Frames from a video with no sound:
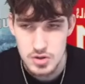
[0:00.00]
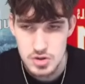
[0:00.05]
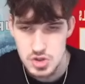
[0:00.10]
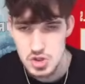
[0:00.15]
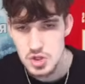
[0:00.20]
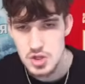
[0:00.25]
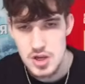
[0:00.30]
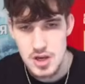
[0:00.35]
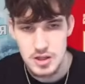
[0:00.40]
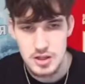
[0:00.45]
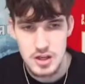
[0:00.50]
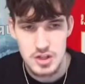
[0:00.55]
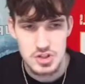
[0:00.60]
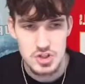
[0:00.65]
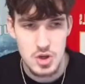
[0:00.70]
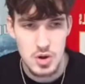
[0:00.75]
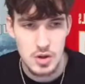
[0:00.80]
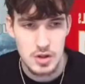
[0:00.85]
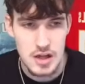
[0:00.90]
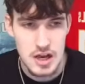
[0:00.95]
So yeah,
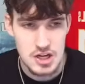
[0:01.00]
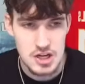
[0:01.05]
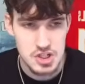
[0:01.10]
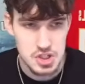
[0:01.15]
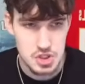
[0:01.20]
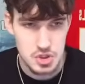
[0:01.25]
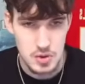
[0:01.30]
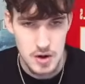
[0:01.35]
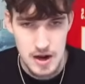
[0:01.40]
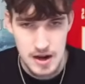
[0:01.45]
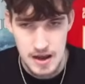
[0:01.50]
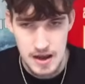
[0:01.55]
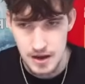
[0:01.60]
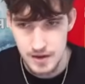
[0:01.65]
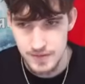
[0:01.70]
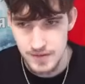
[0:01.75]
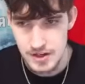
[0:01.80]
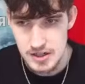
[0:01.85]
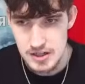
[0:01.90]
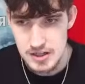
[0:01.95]
let's go Elijah Surratt
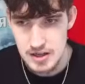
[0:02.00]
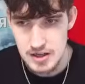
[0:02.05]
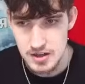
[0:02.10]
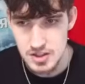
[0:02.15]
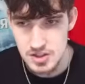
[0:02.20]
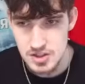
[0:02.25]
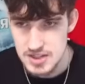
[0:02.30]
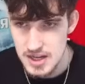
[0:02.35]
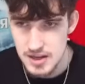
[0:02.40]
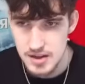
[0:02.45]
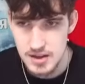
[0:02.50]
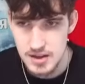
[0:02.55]
out of Indiana.